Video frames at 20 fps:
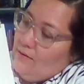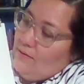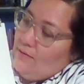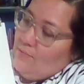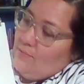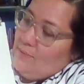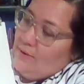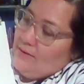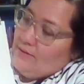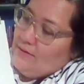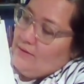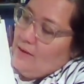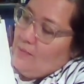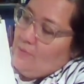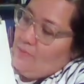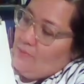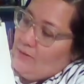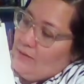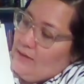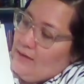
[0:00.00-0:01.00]
Makes a
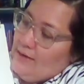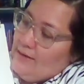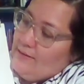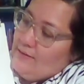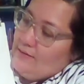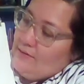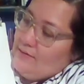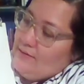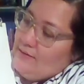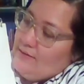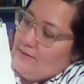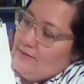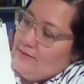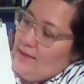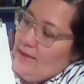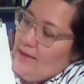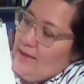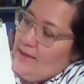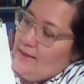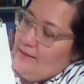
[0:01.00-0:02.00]
couple lines on his
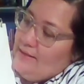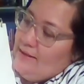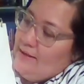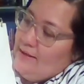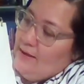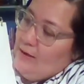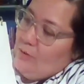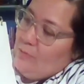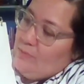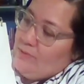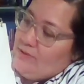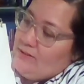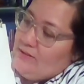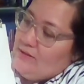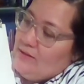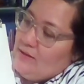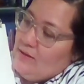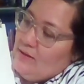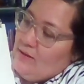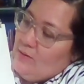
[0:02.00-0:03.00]
head that help us
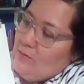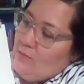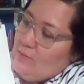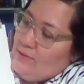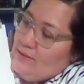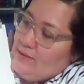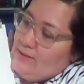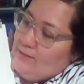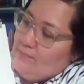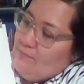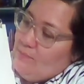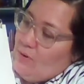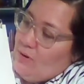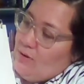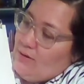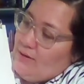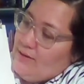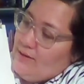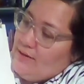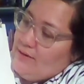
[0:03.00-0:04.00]
with his
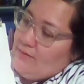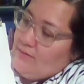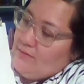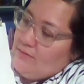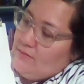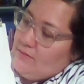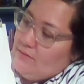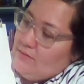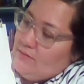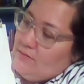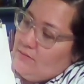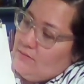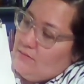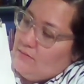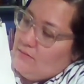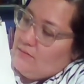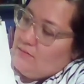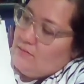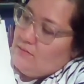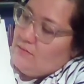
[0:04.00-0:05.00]
markings.
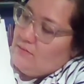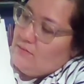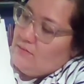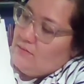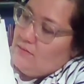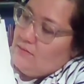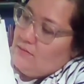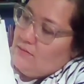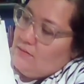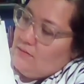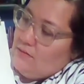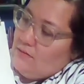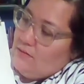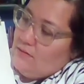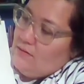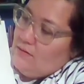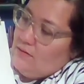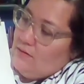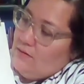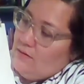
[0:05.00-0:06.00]

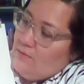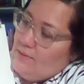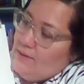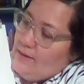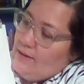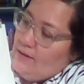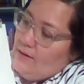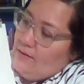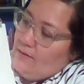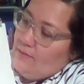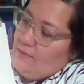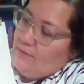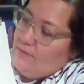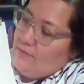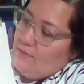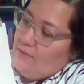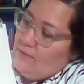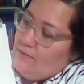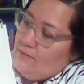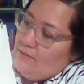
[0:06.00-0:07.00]
Here we go.
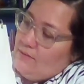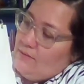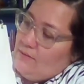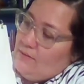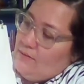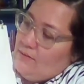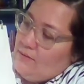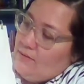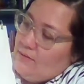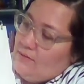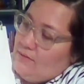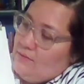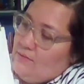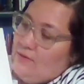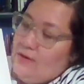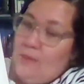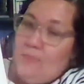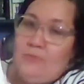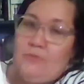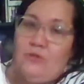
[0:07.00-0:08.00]
A
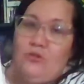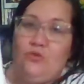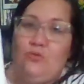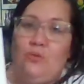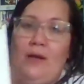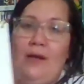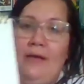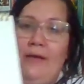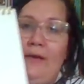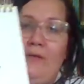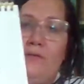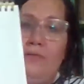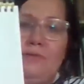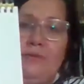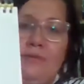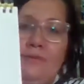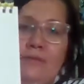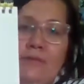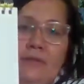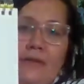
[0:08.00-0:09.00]
couple
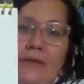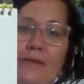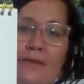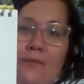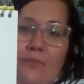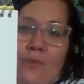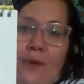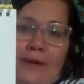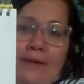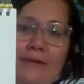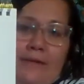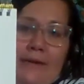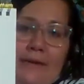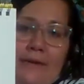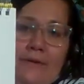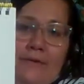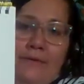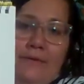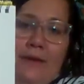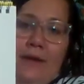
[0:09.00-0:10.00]
triangles and a
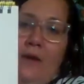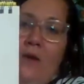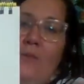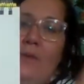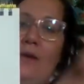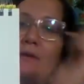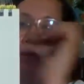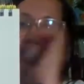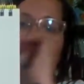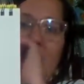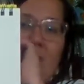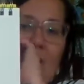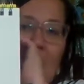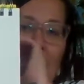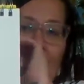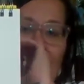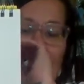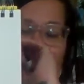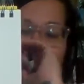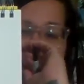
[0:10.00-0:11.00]
rectangle there around his
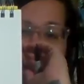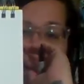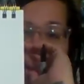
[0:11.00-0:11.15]
eye.